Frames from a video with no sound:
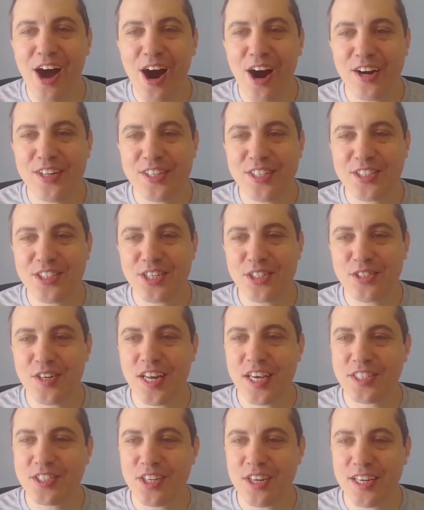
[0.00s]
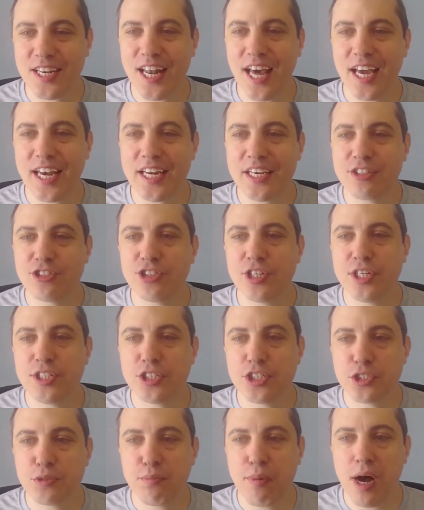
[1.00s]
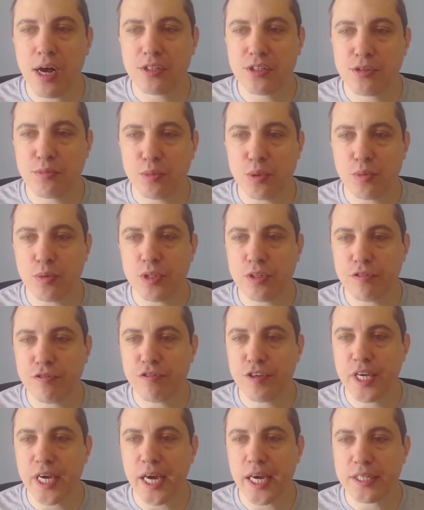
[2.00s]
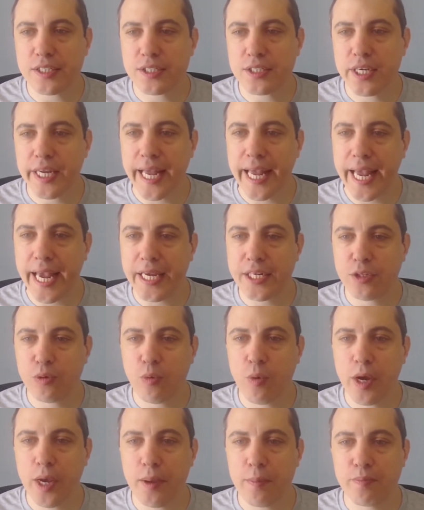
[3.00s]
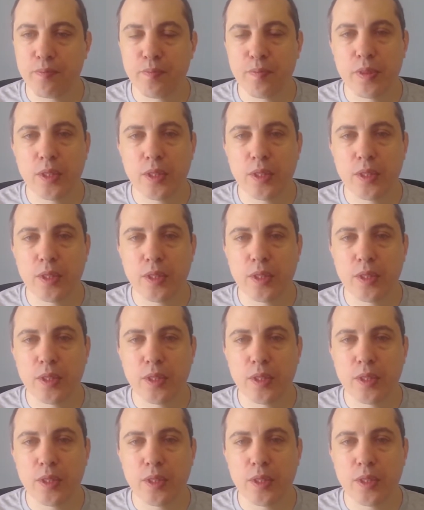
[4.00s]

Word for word: Are decentralized online exchanges possible with a fiat gateway?